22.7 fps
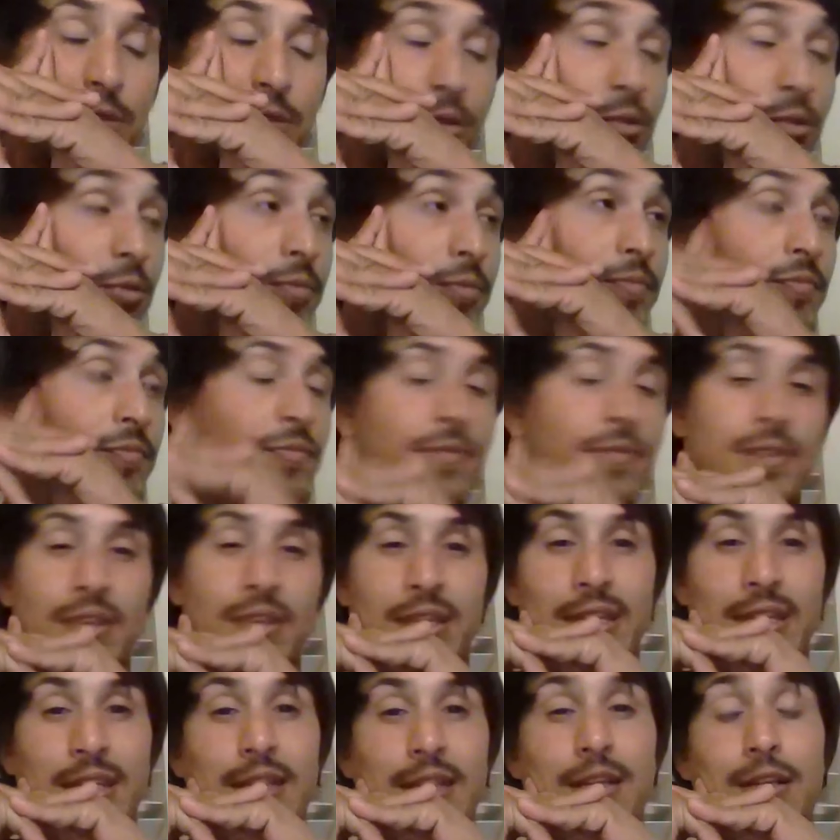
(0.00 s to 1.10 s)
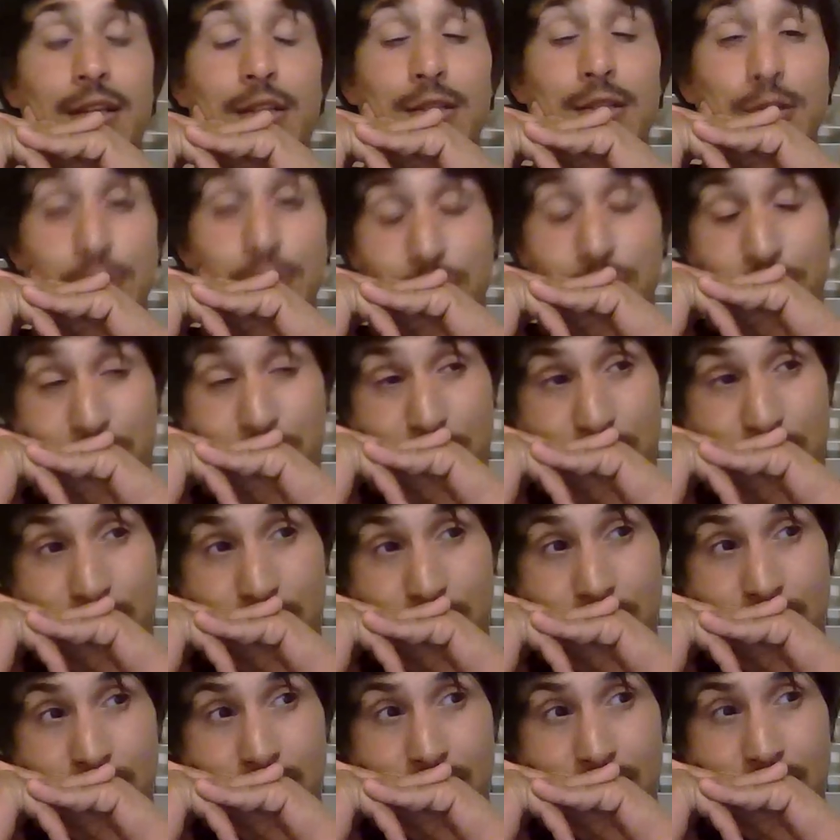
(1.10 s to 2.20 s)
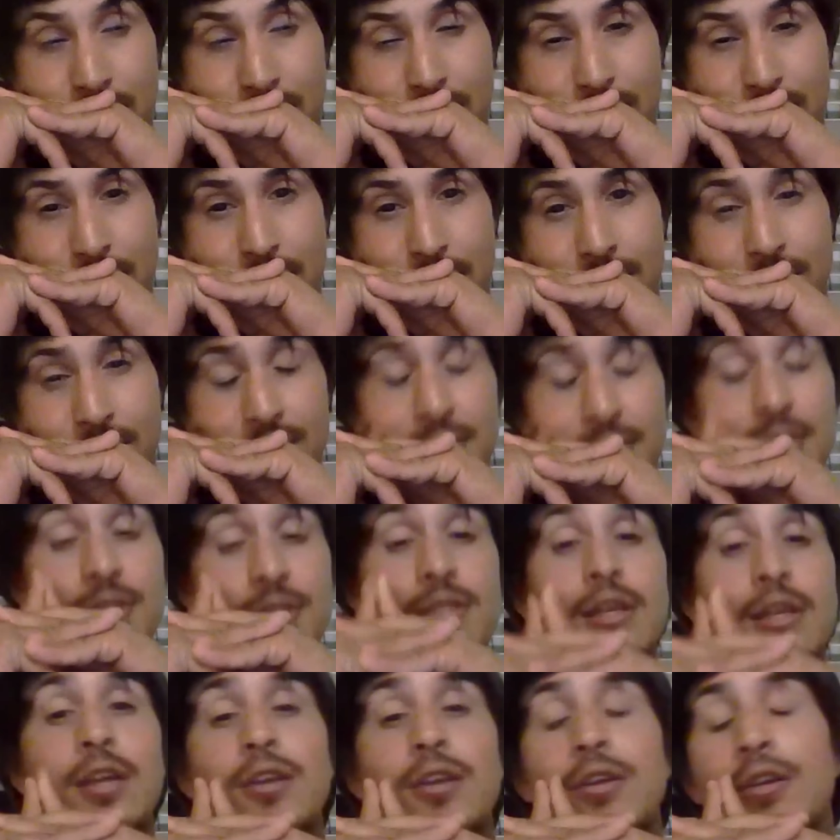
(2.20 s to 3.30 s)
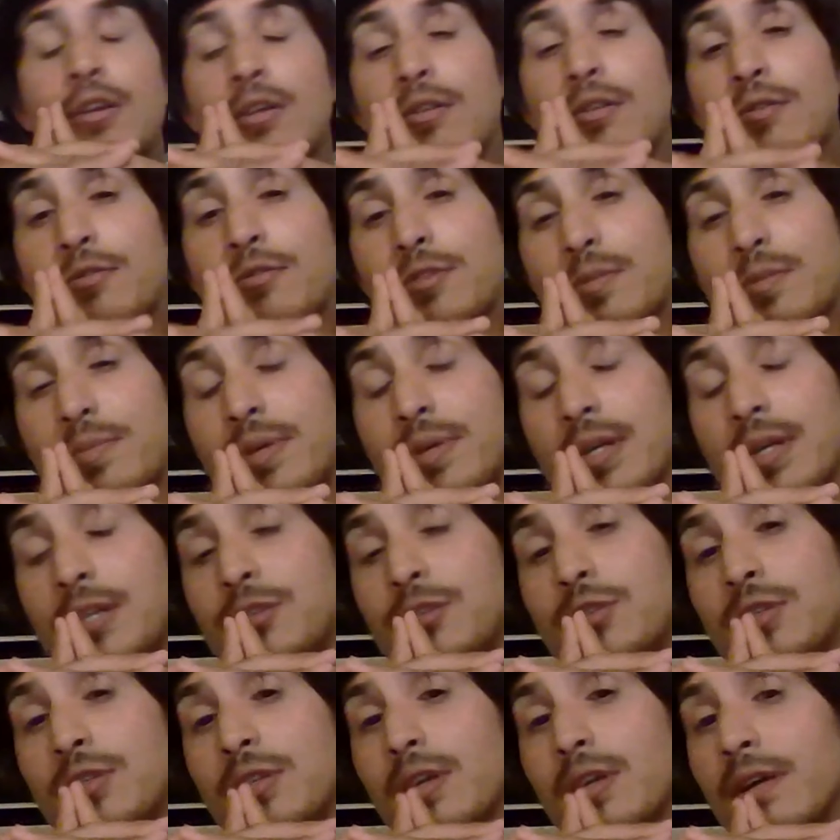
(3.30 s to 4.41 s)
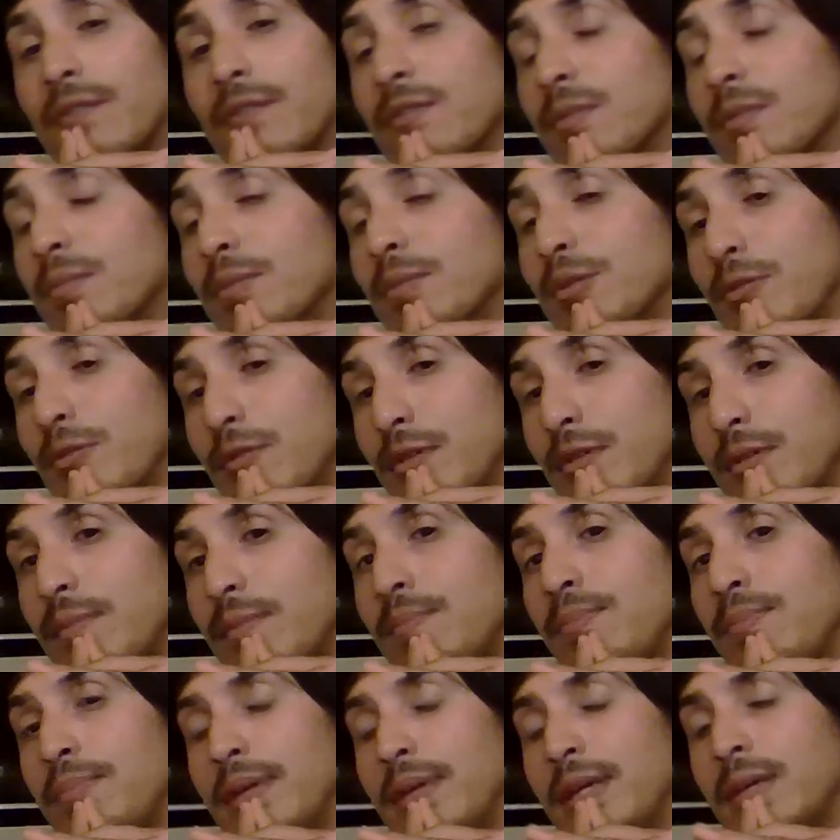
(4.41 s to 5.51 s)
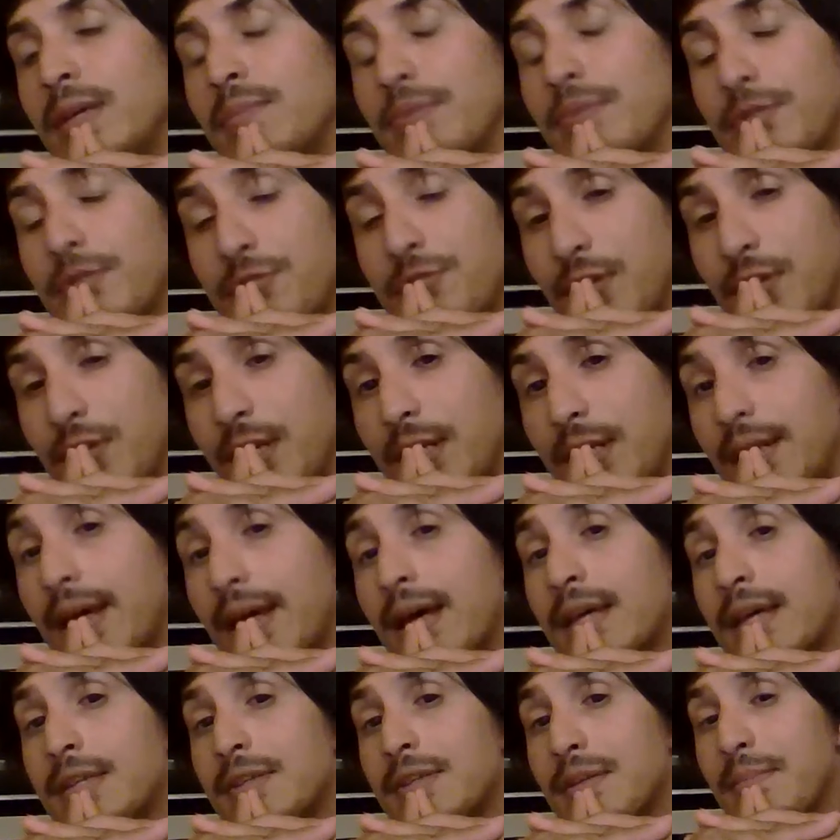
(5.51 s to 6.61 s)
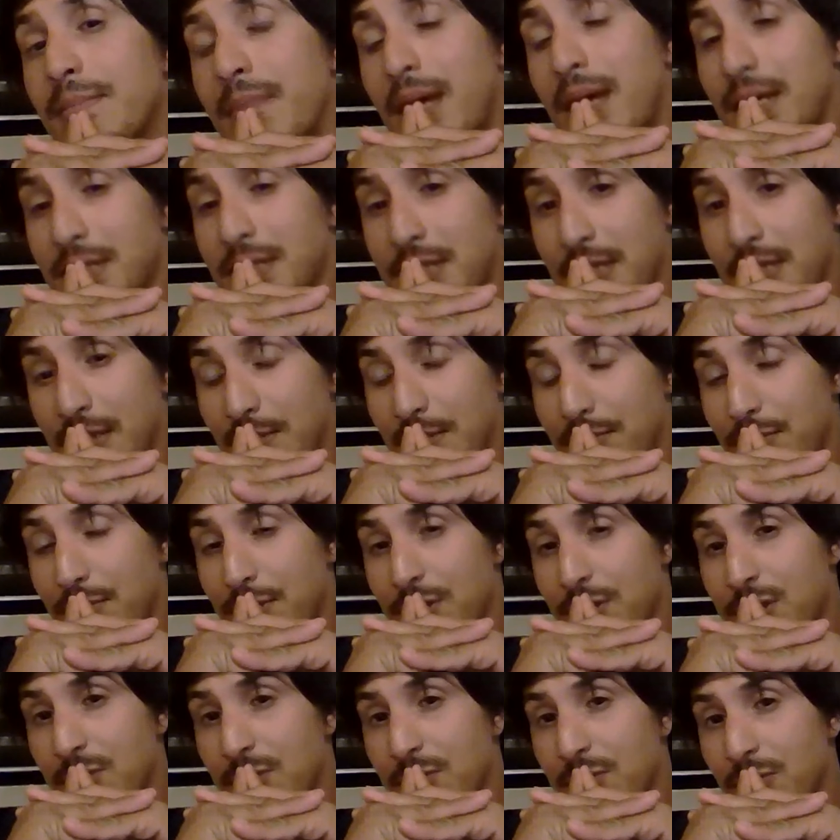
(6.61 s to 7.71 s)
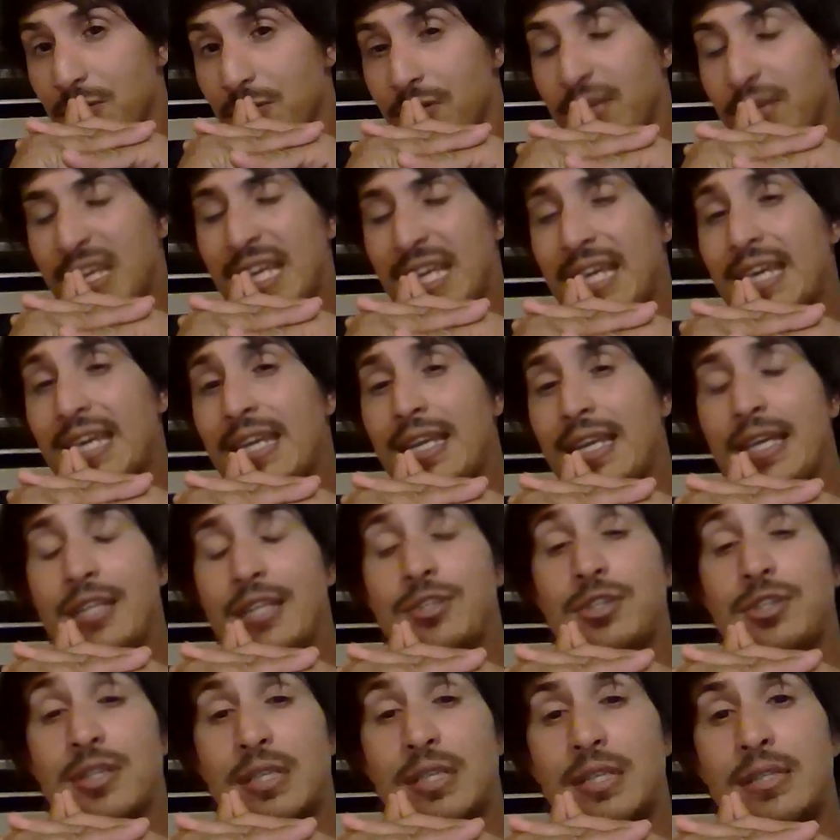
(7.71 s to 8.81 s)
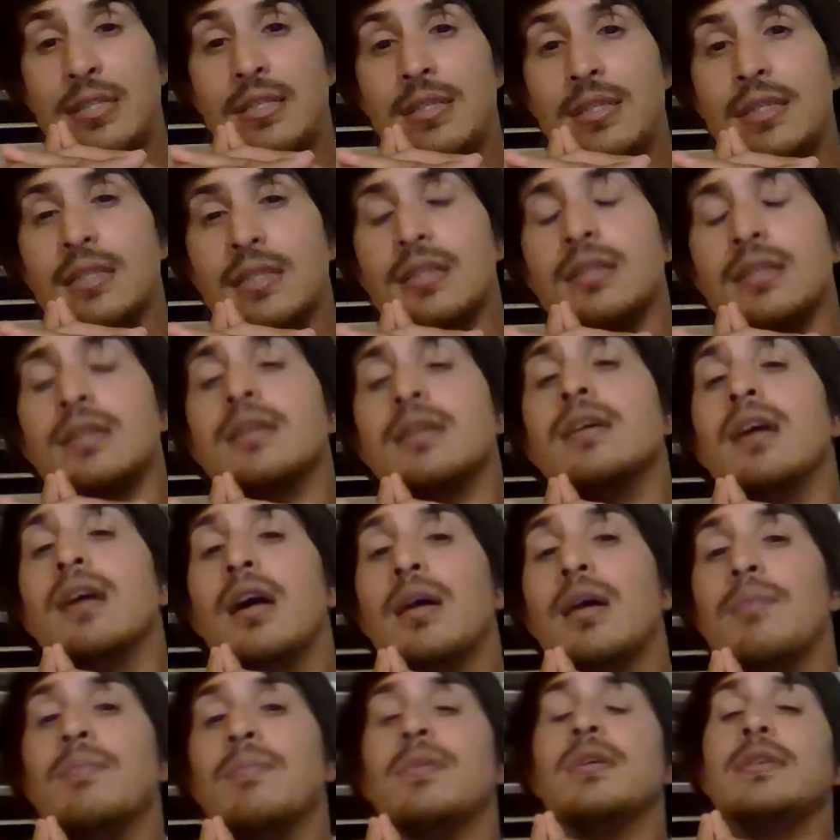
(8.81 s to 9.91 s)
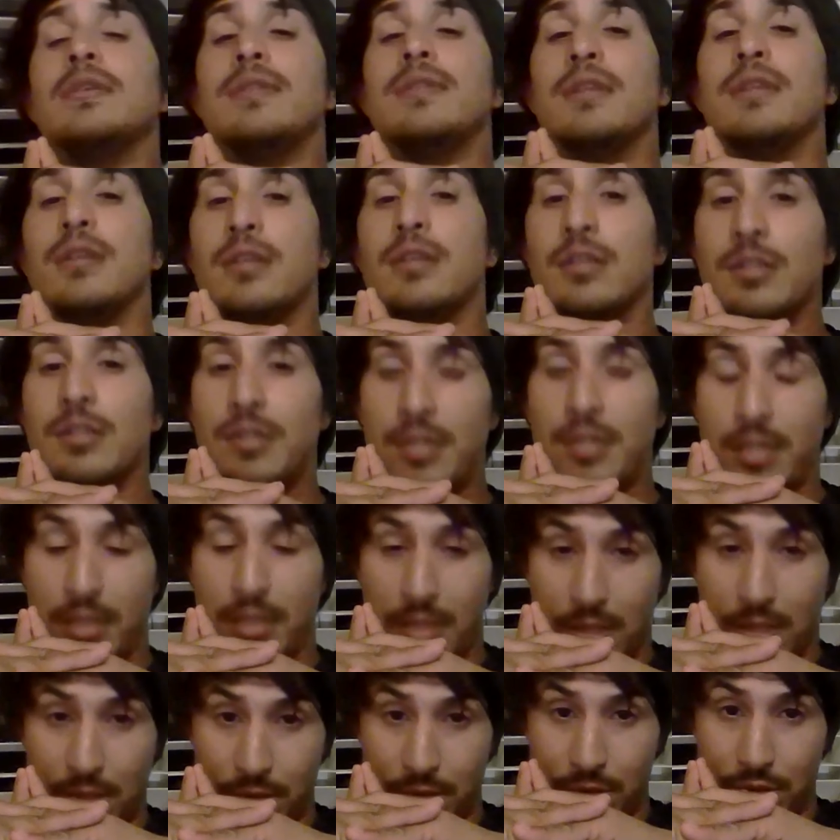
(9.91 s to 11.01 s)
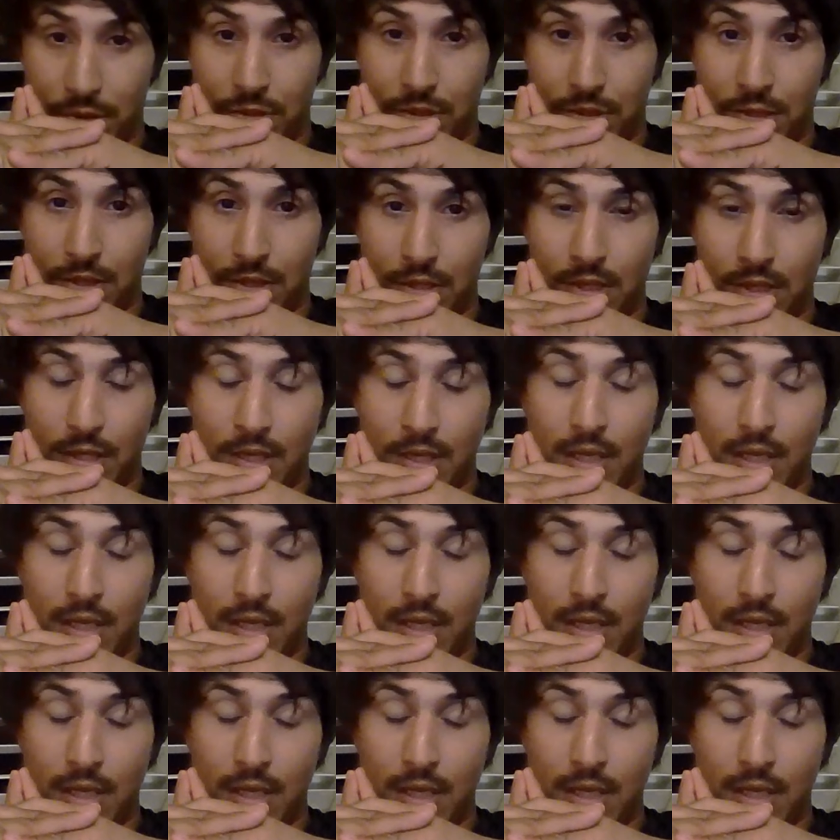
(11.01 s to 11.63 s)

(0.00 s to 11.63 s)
So, in conclusion, this is another depiction of the moon being portrayed as a masculine principle in ancient India, among the Aryan culture,